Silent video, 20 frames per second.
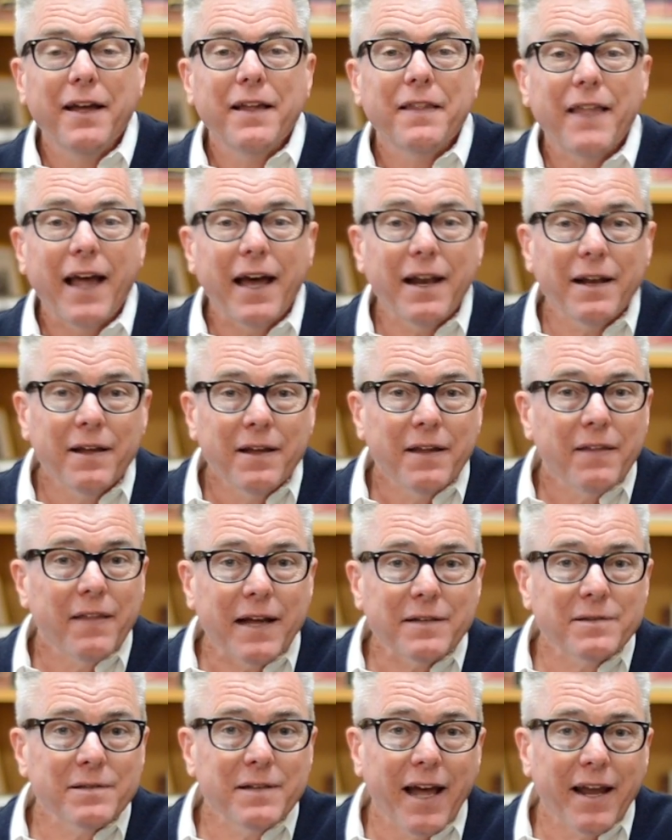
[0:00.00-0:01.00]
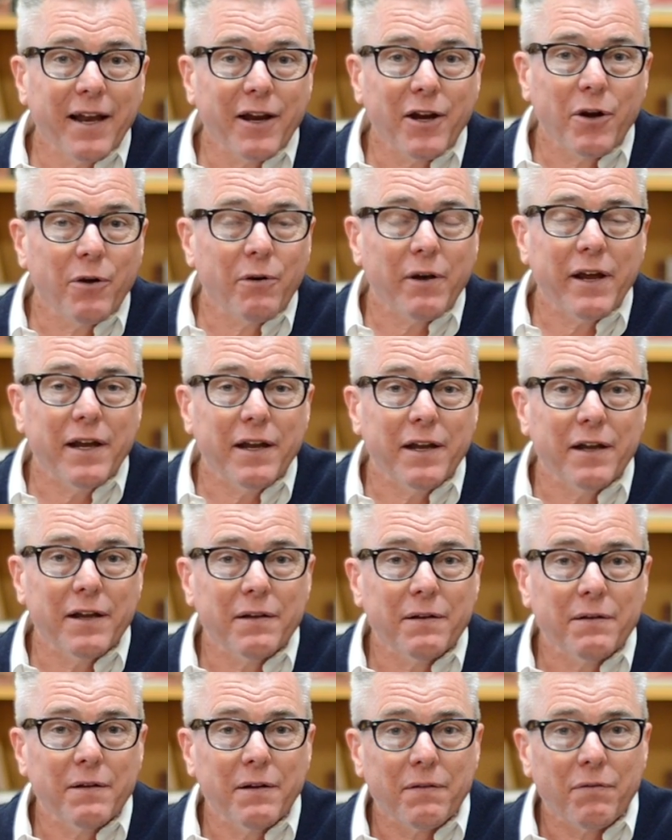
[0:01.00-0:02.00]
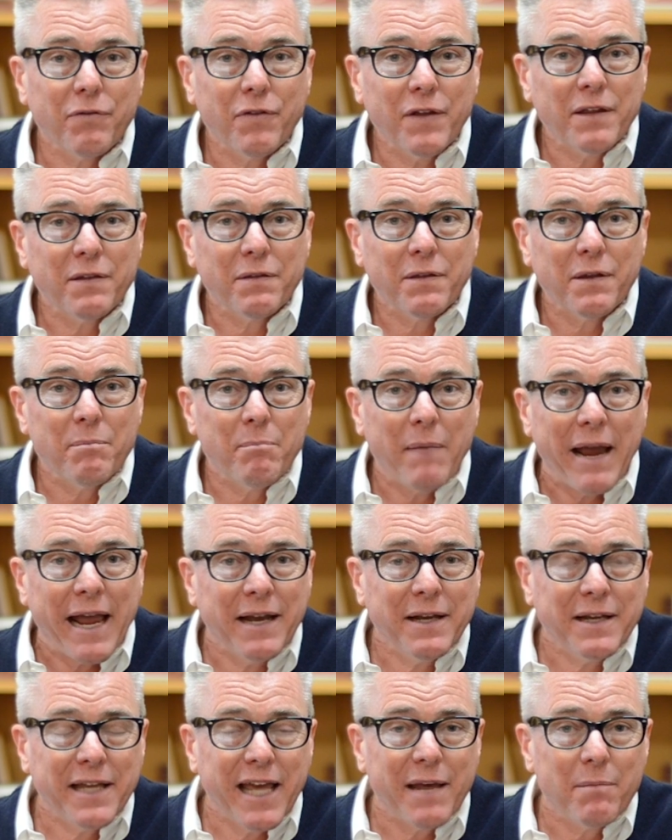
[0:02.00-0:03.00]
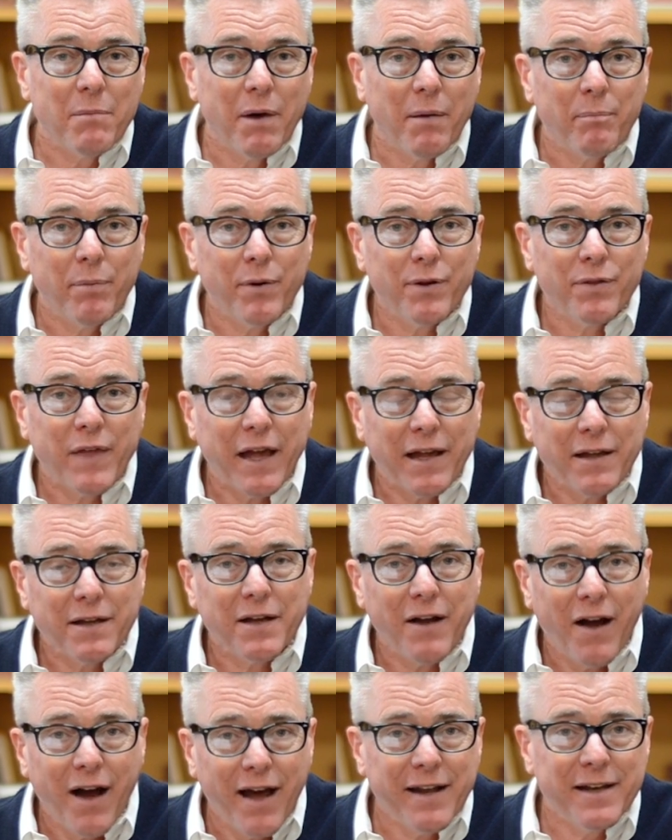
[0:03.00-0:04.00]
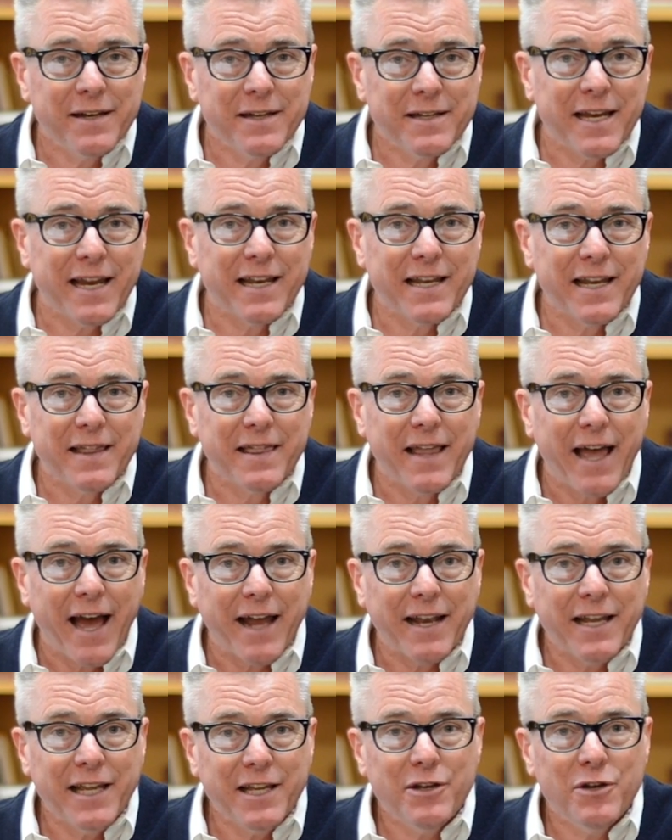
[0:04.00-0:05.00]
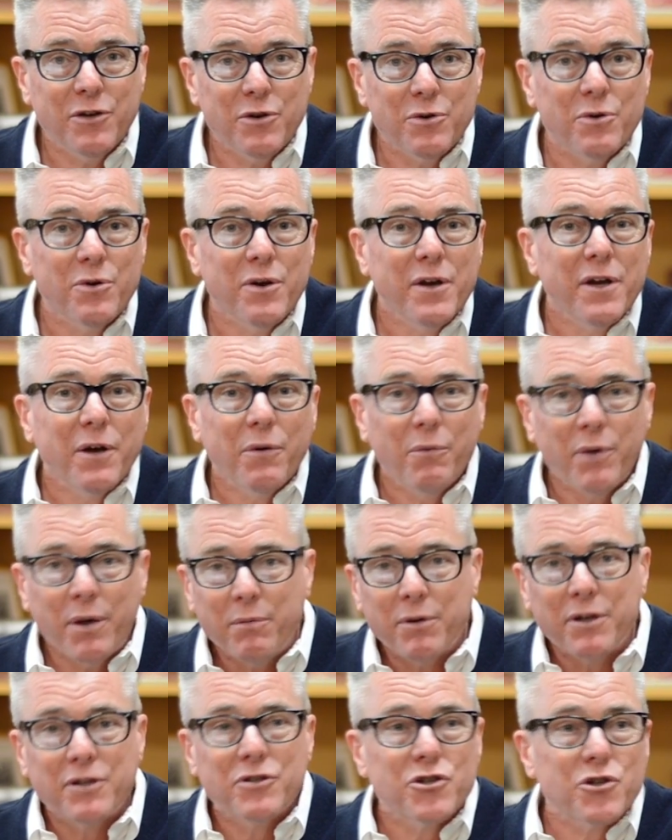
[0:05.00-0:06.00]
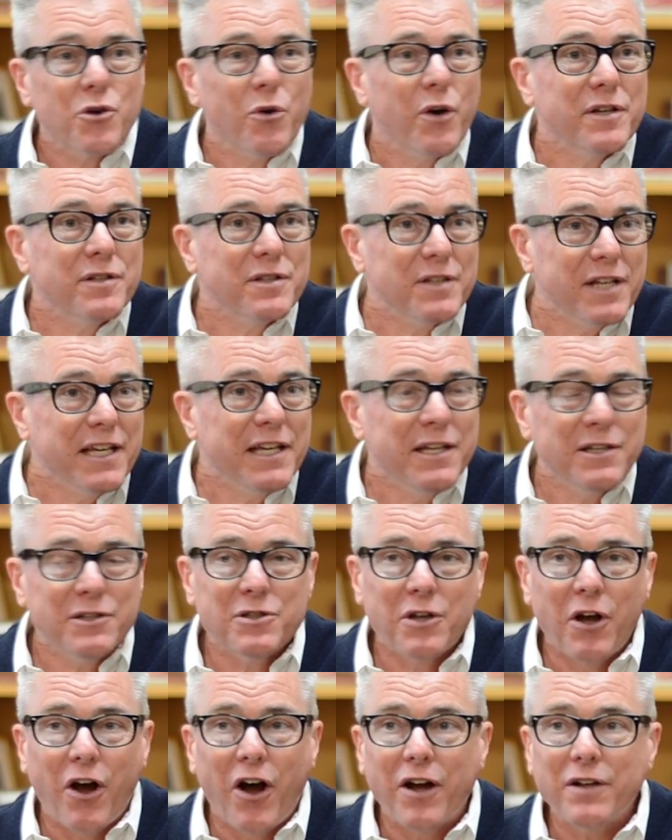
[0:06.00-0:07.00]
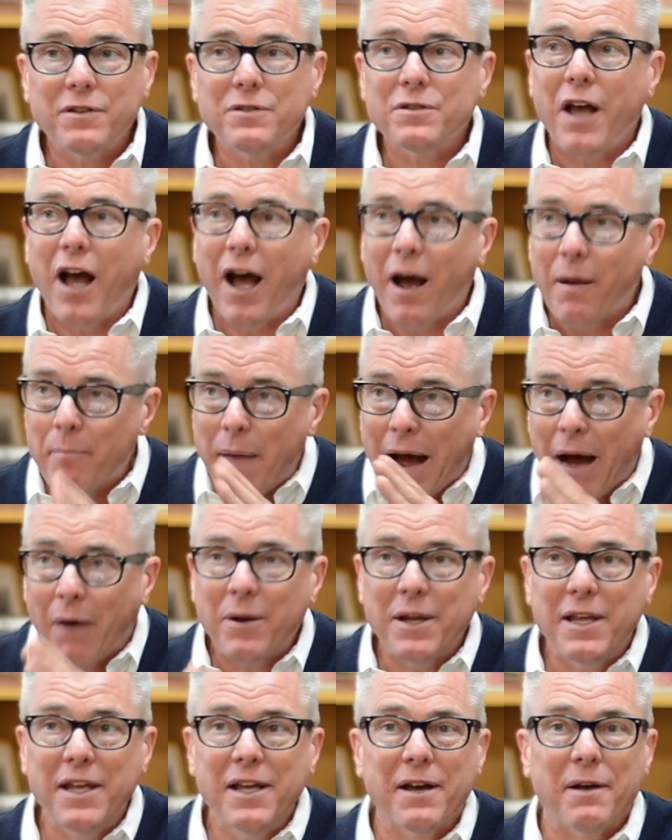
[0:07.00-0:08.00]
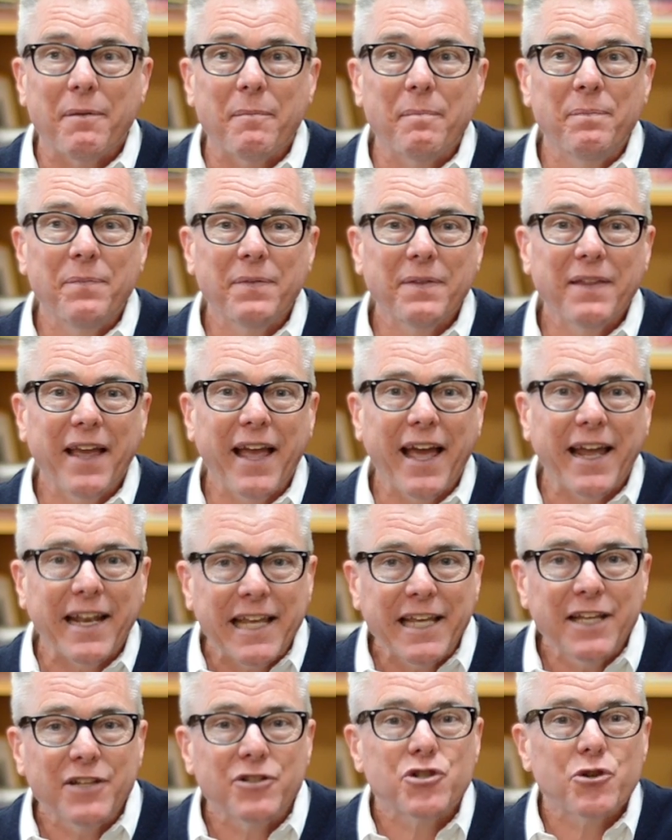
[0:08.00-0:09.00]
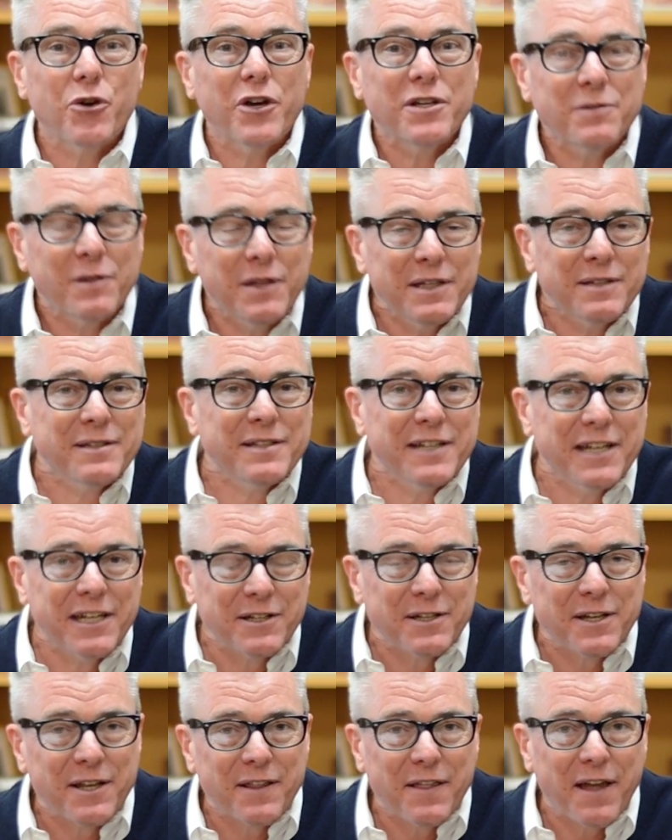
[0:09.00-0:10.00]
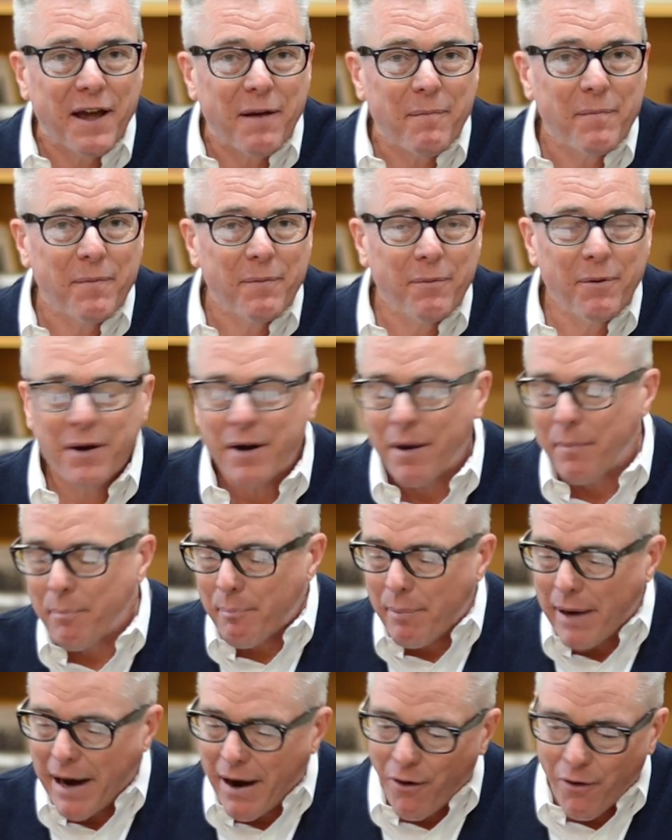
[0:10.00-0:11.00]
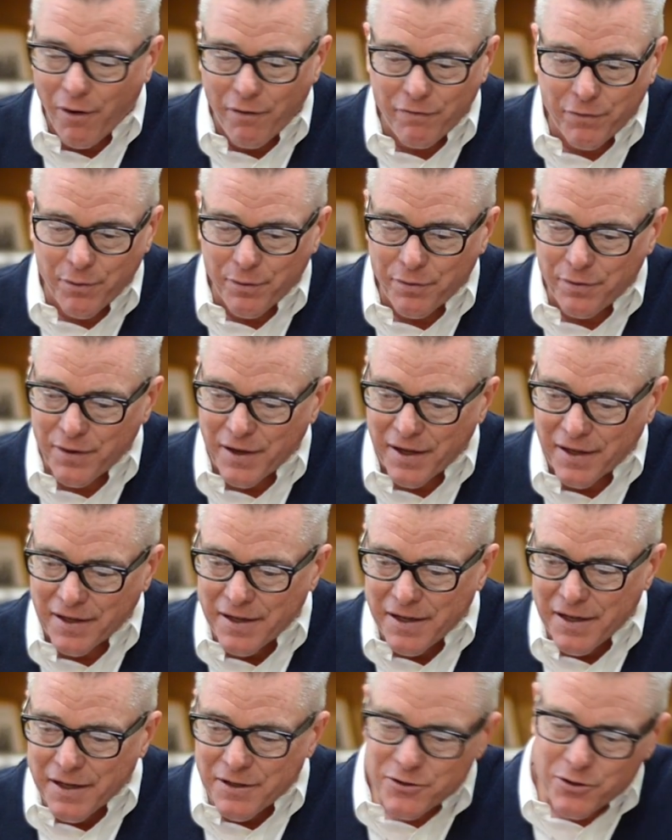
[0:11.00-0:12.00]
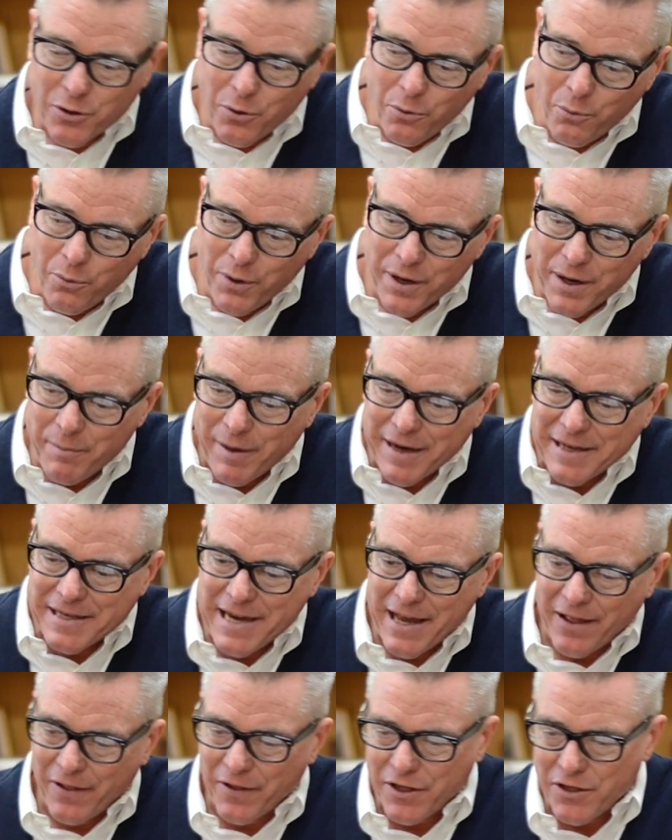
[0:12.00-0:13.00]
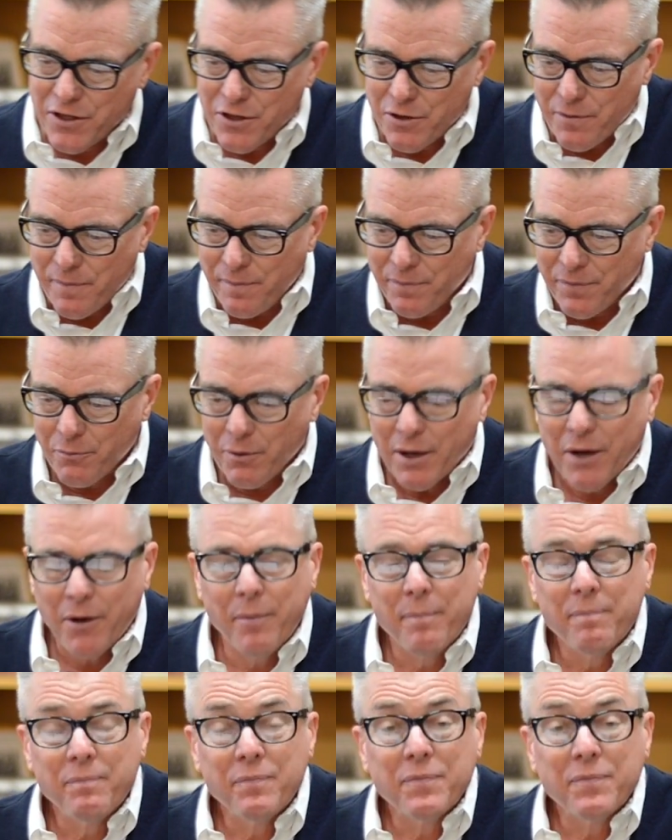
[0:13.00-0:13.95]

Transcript: that that's not a creative uh, uh, thing that man came up with. That God intended that. He knew we would enjoy singing songs about Him, and He enjoys listening to them. What a powerful thing! So, what am I telling you? Well,